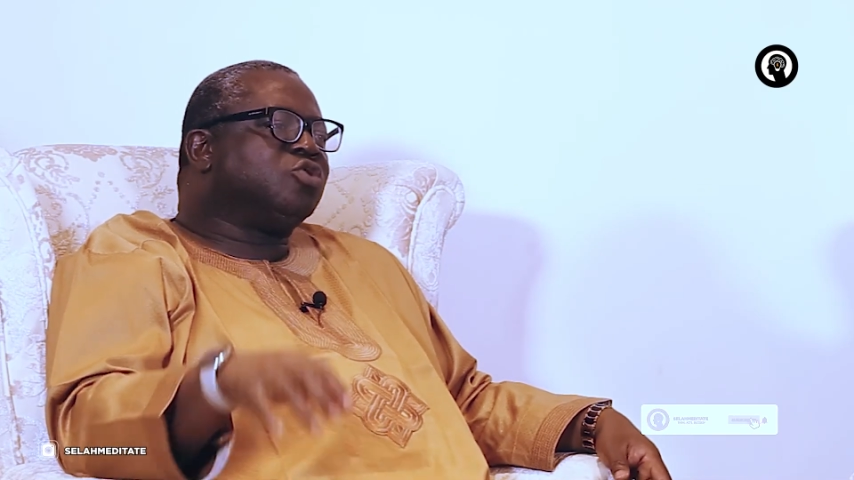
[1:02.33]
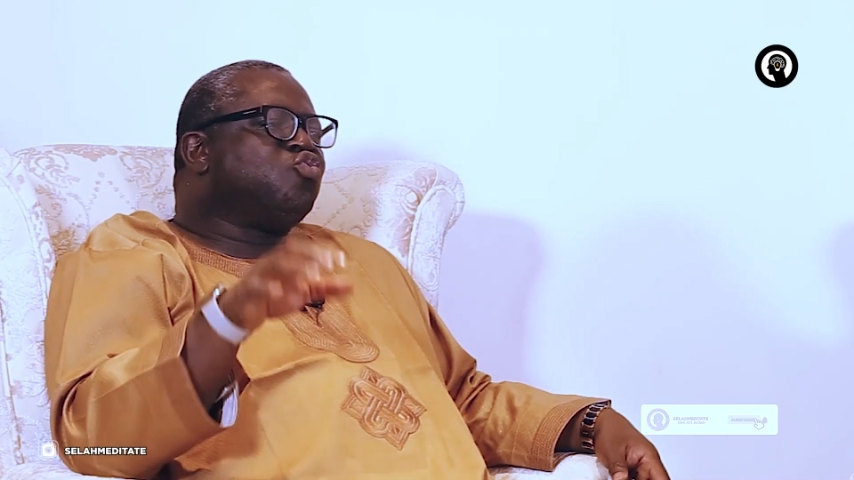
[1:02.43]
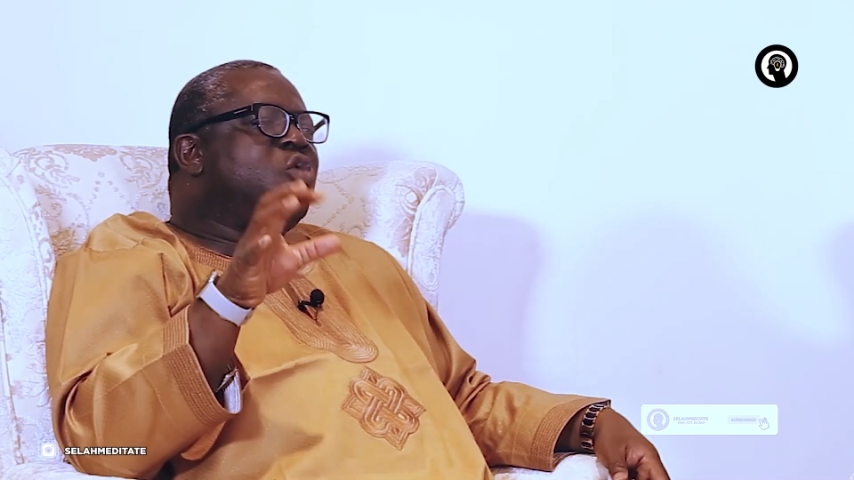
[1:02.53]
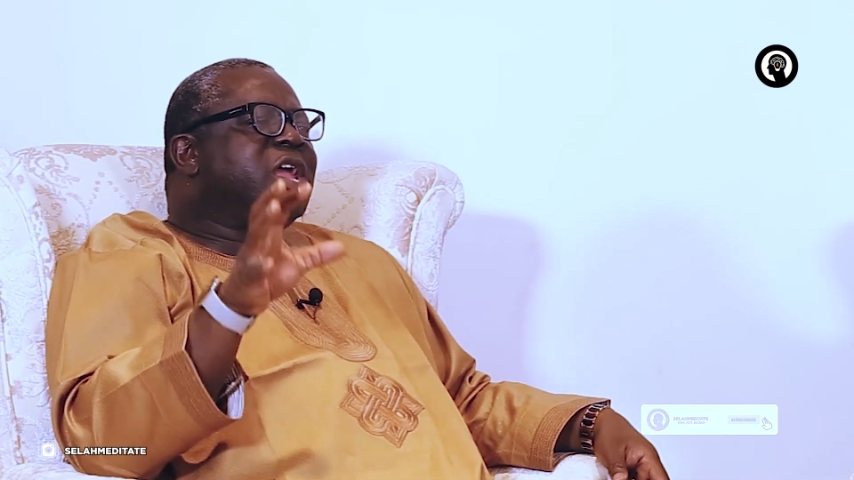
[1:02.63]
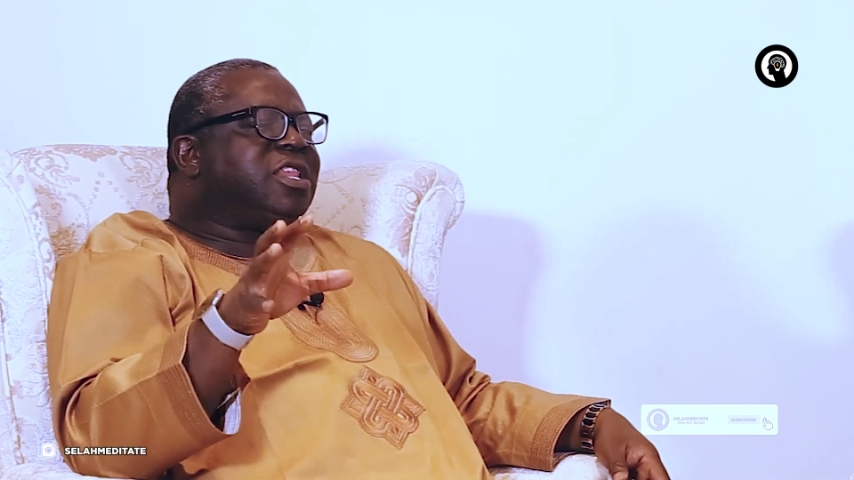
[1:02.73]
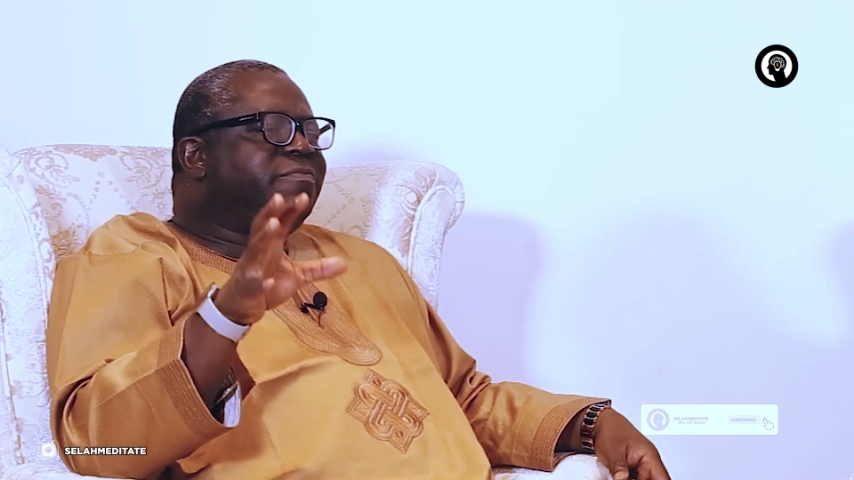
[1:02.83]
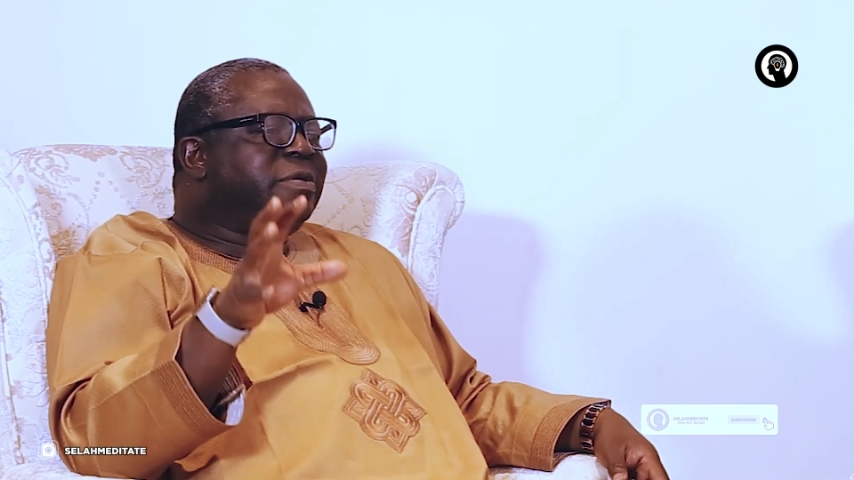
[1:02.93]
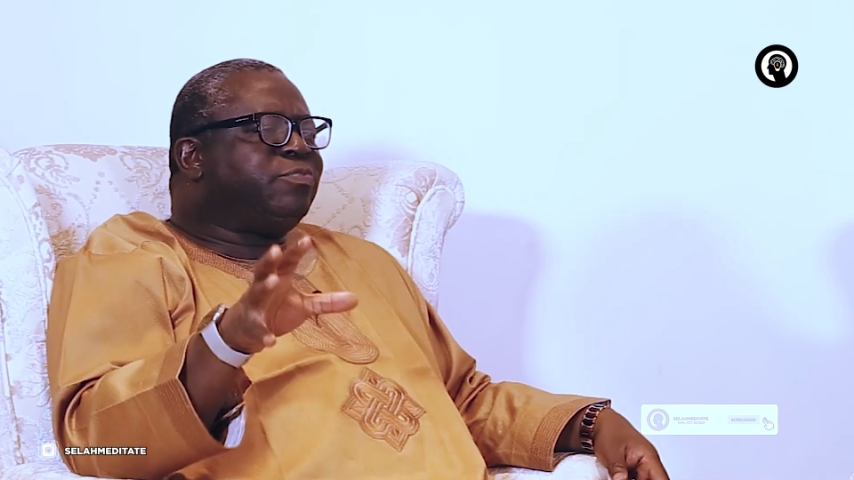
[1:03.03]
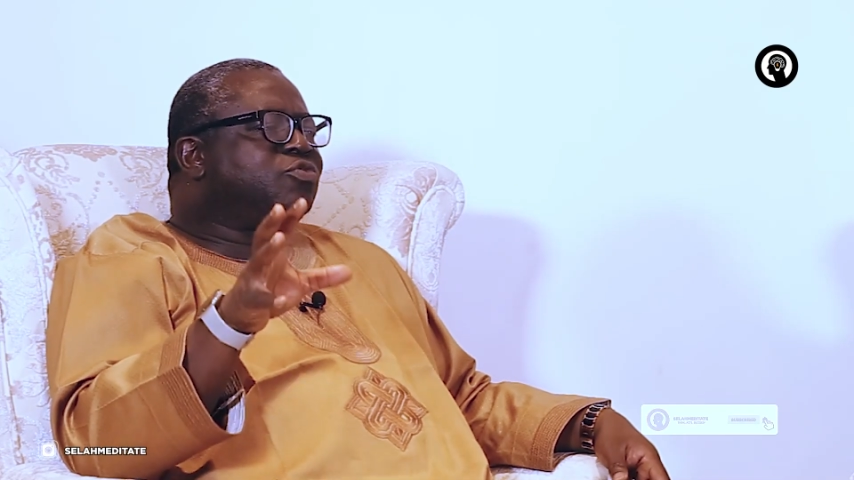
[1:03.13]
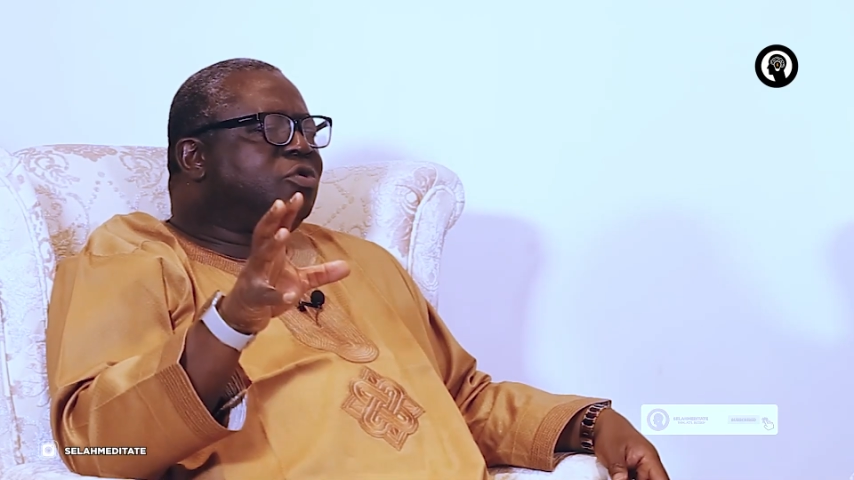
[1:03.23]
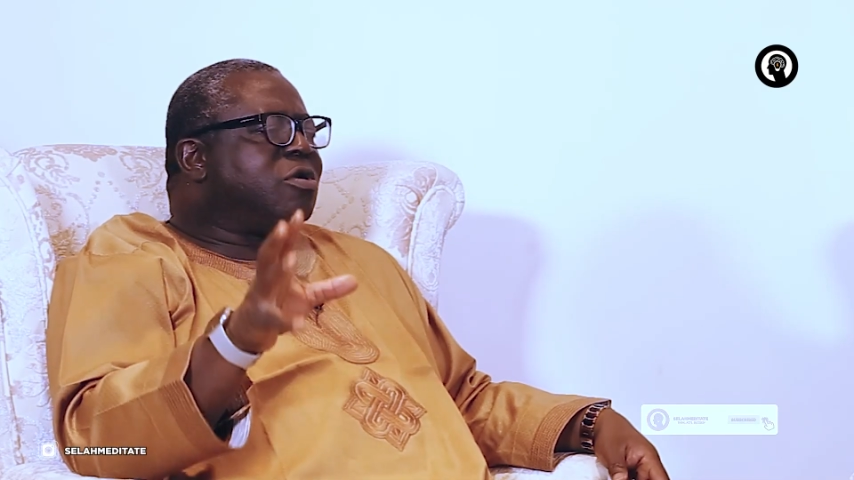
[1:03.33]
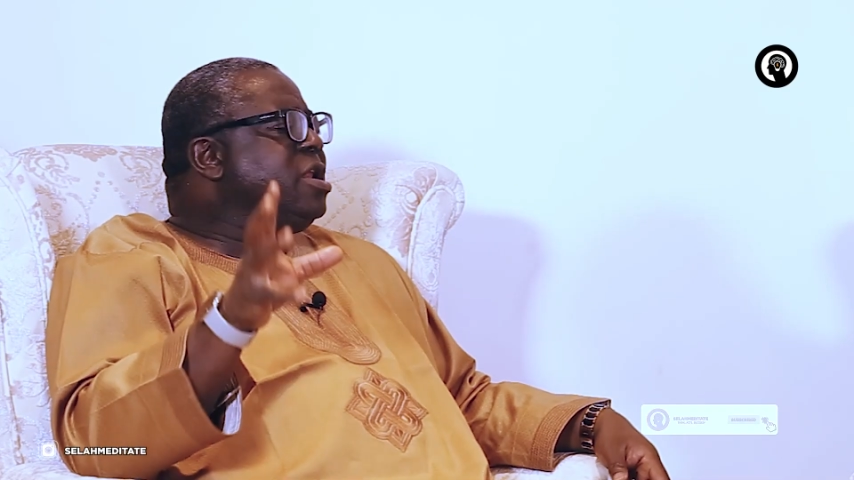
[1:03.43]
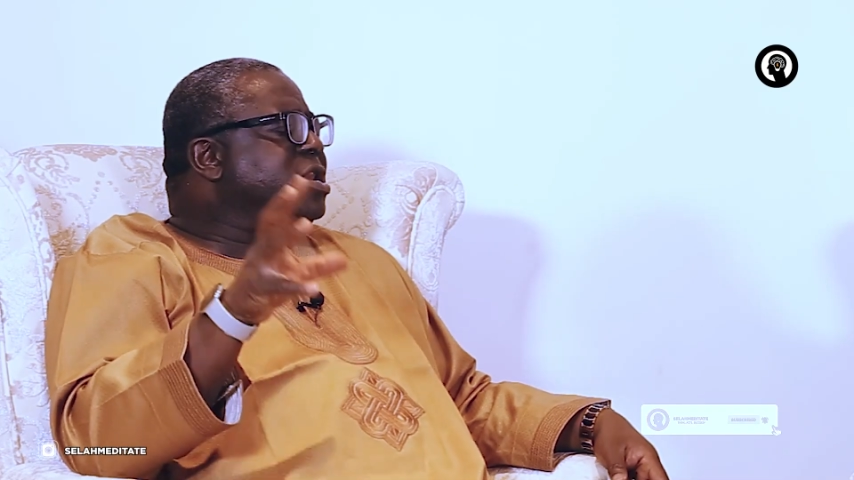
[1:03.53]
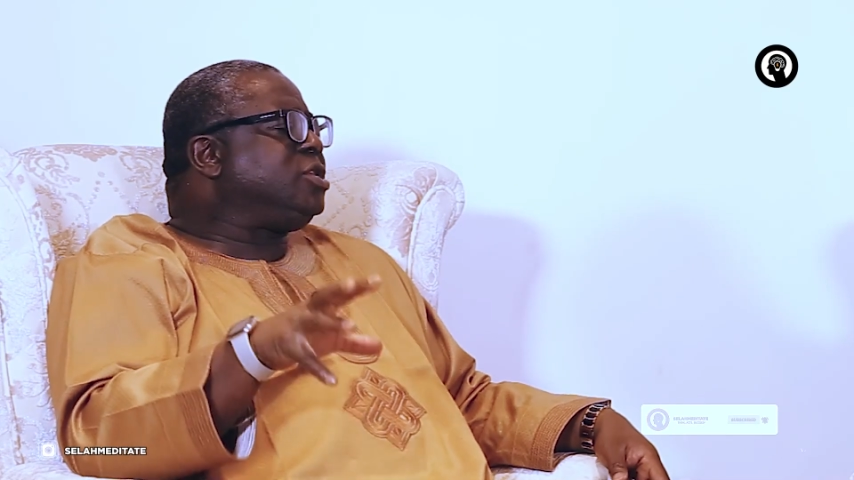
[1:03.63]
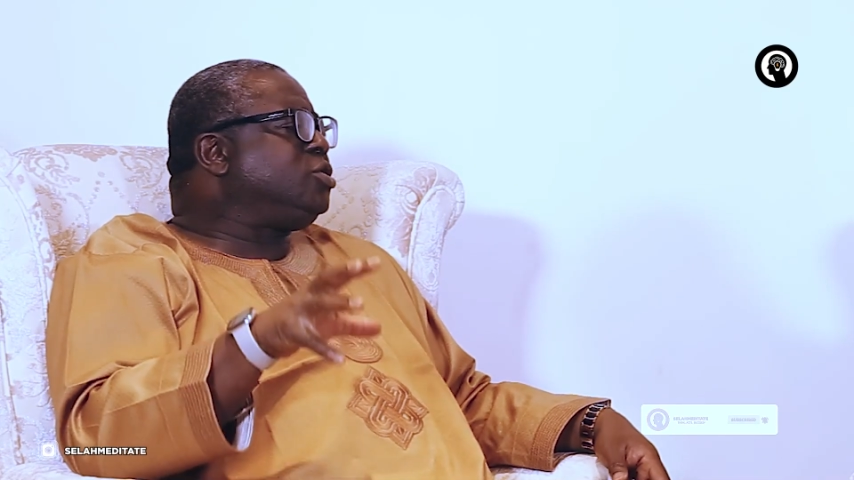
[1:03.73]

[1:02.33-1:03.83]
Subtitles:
who are the people currently